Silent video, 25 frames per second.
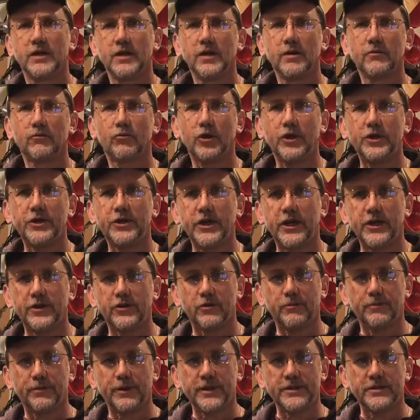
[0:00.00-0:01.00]
Appreciate your
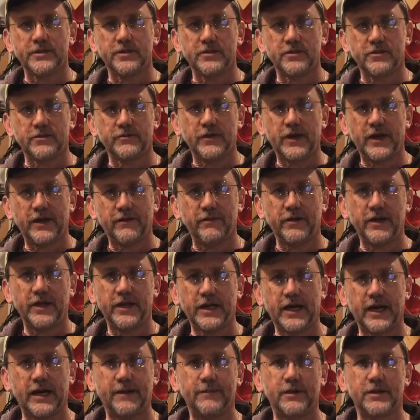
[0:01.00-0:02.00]
business. If you have any
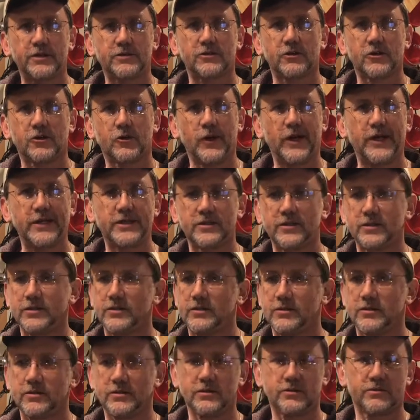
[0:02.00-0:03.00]
comments or
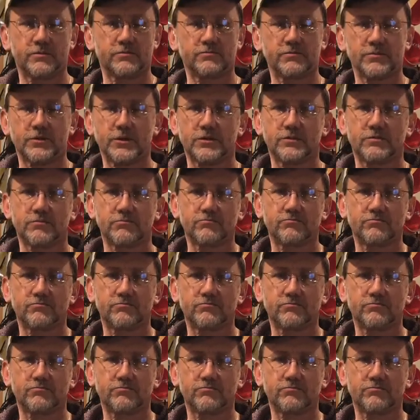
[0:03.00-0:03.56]
questions, just